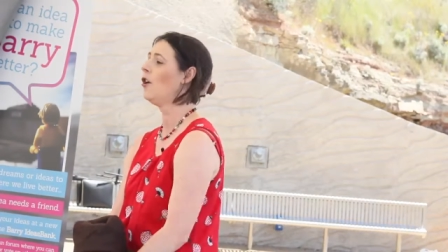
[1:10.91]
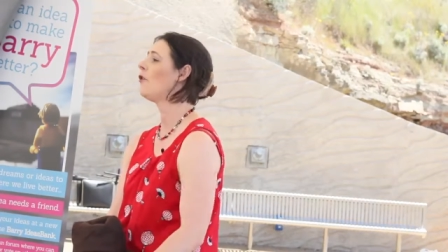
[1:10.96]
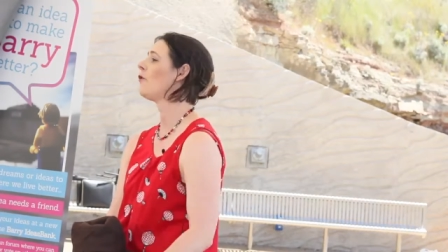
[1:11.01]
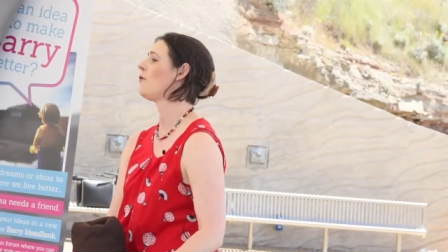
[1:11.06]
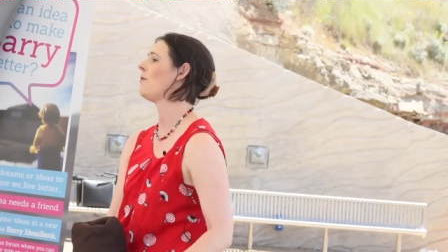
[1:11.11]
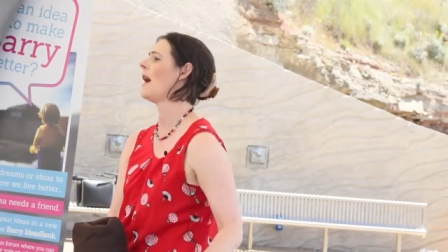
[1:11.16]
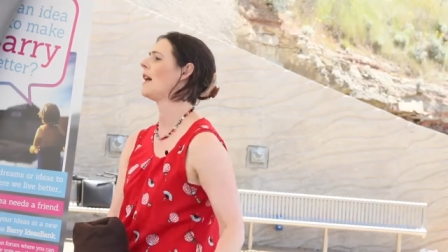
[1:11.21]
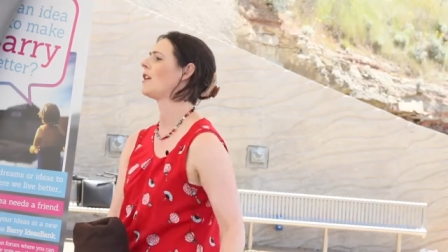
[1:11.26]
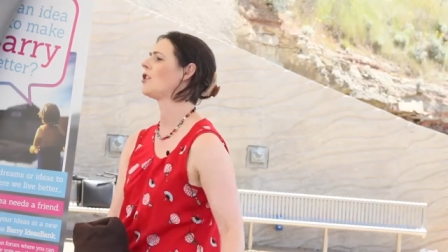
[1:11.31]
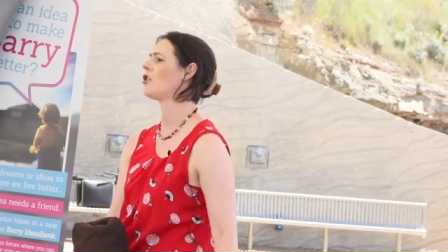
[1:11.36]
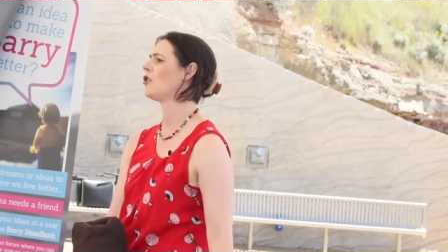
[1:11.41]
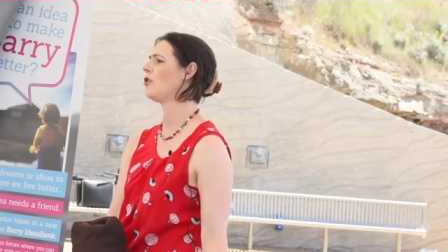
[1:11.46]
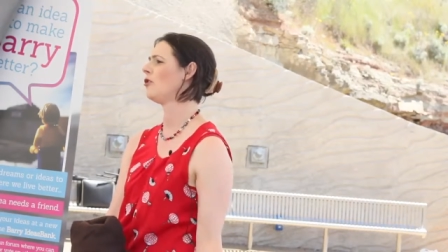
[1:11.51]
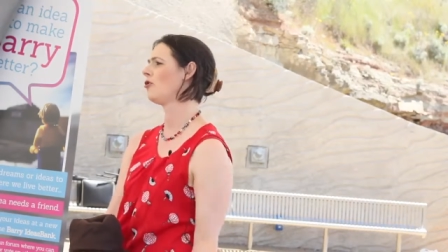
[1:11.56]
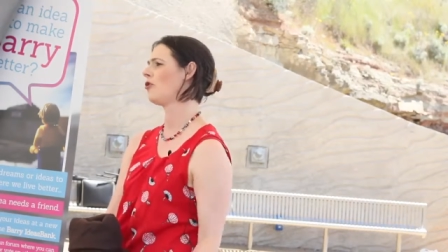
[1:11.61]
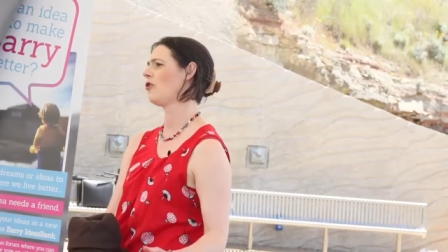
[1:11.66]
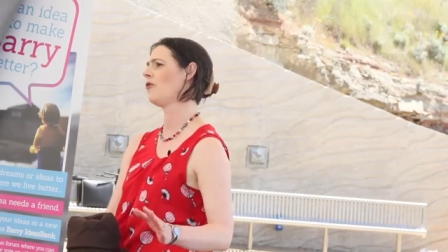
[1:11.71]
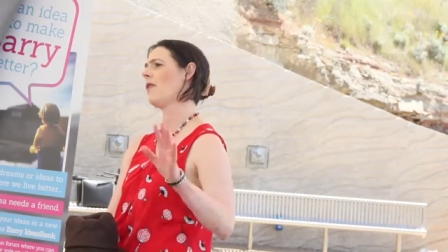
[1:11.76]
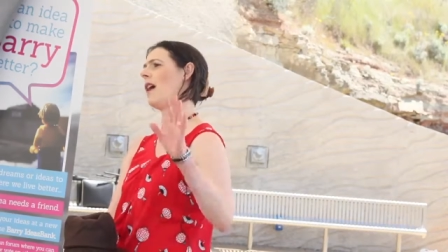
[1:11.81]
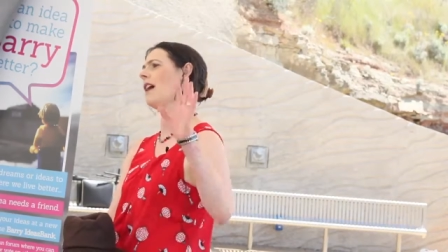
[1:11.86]
from our
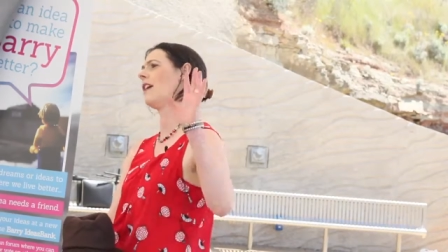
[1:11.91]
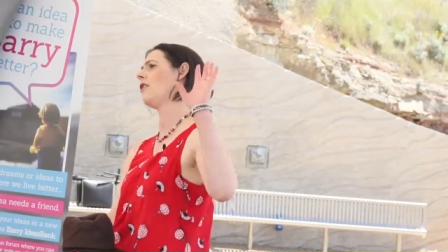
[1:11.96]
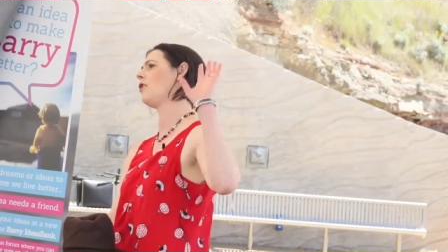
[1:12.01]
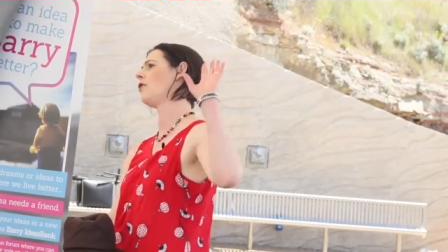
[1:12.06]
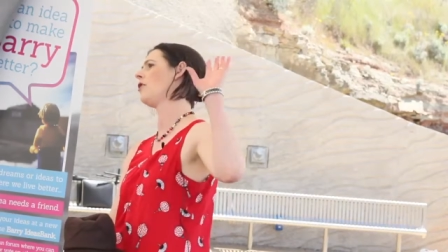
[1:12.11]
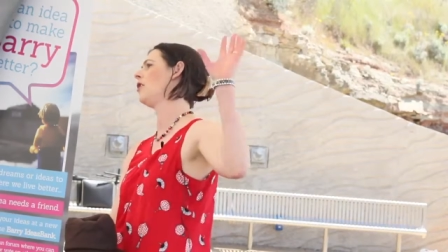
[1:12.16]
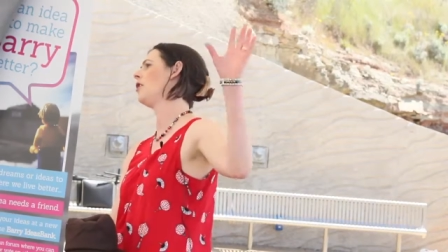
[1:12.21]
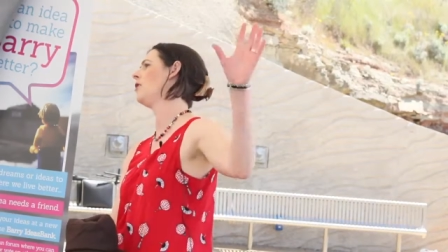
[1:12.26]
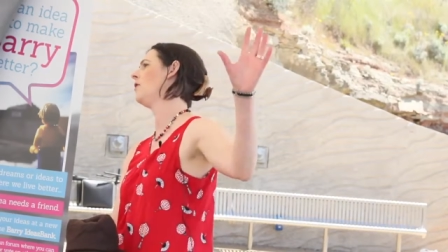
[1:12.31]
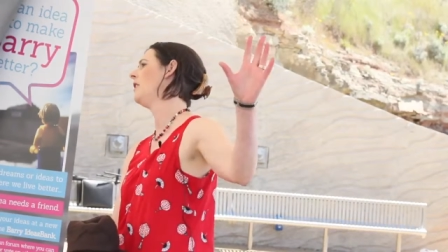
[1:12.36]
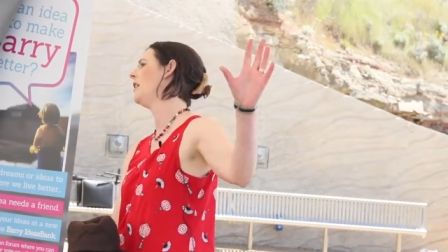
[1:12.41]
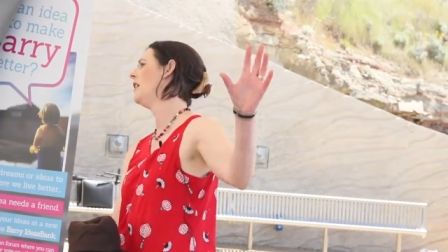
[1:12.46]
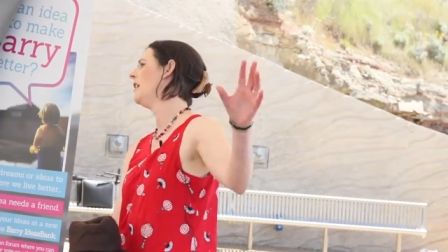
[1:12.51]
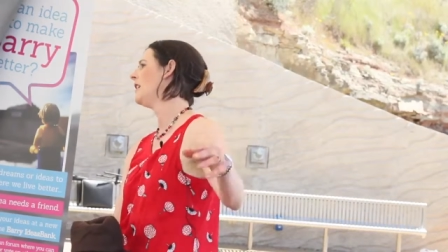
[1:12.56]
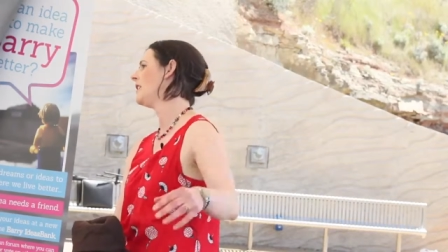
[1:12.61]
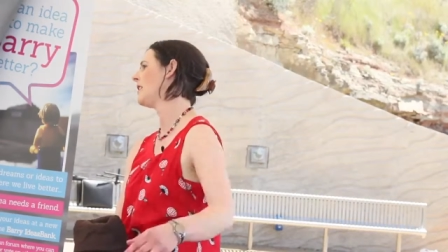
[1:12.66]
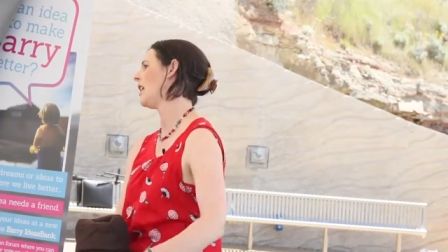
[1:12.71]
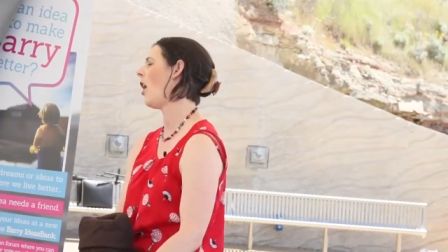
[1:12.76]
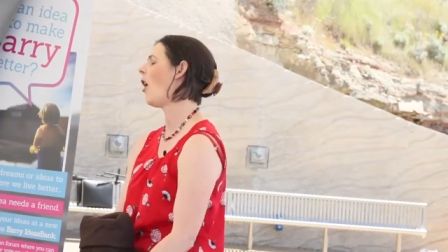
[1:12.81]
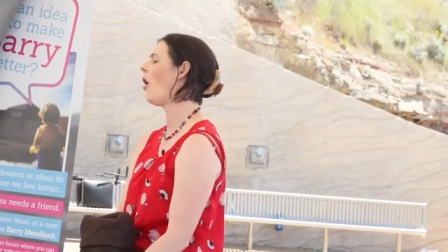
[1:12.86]
children right through
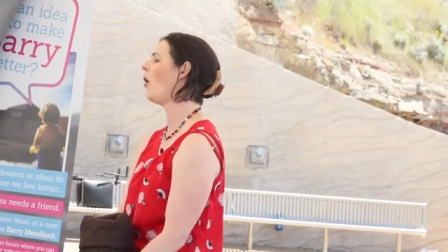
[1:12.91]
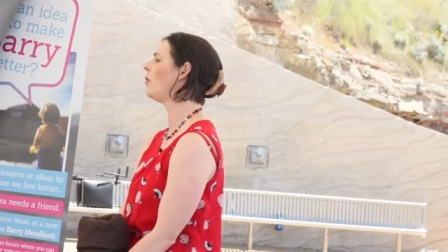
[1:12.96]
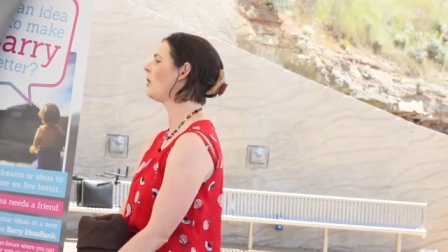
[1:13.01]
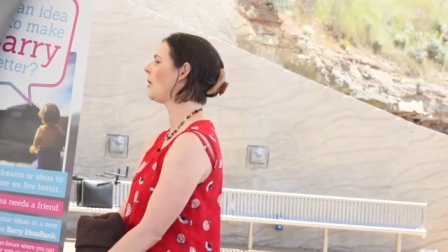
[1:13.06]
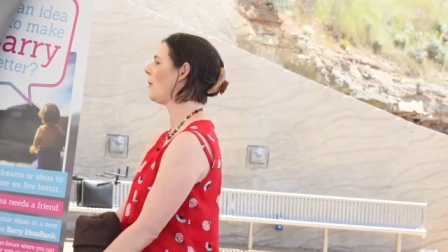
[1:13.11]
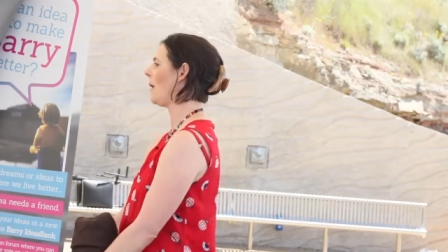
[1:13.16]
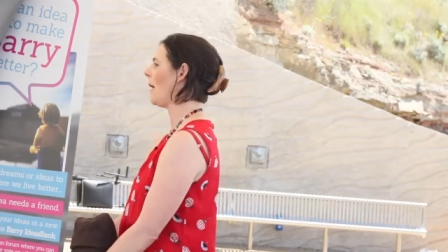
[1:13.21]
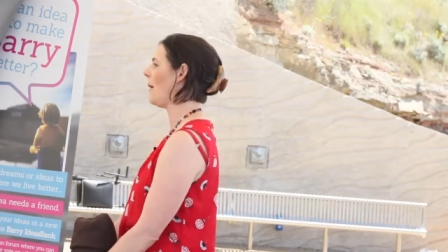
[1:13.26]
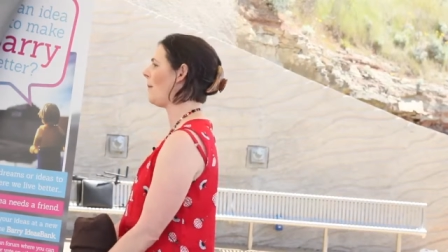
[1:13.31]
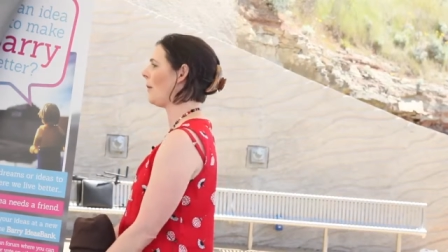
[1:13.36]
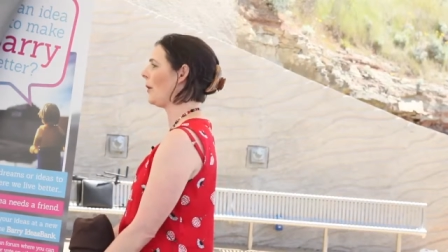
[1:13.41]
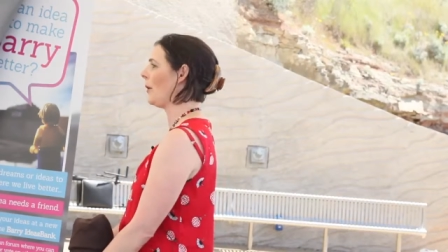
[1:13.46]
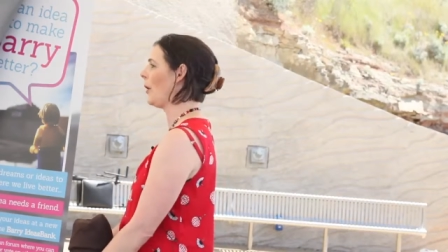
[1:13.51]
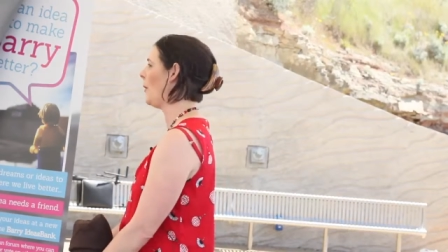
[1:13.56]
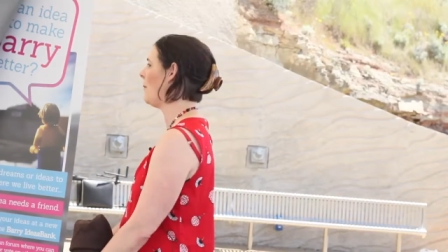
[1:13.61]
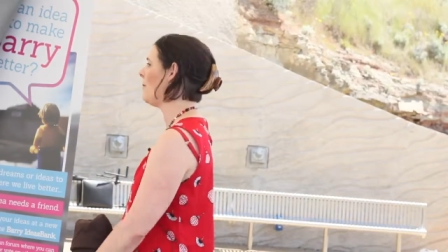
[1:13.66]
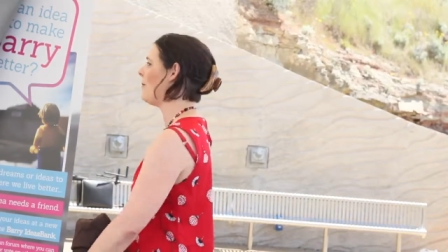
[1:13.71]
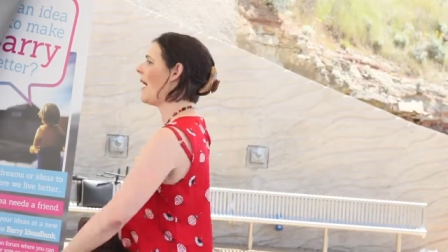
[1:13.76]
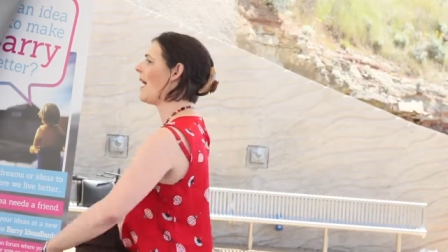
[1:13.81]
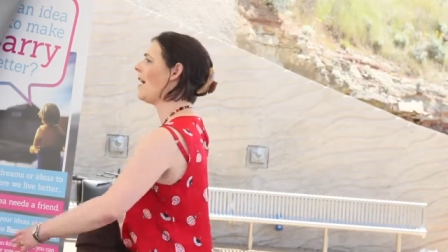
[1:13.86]
to older people
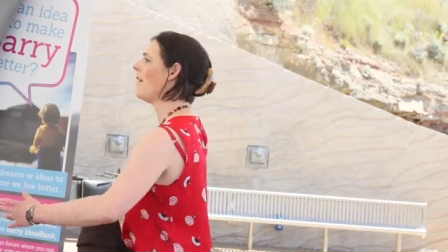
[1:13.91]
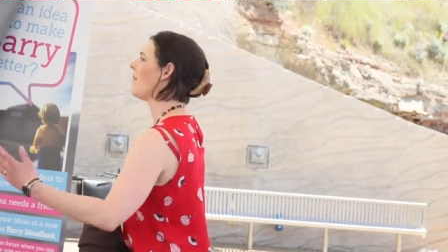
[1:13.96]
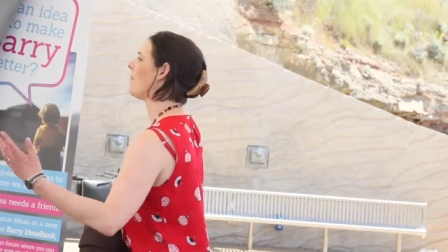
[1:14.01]
who may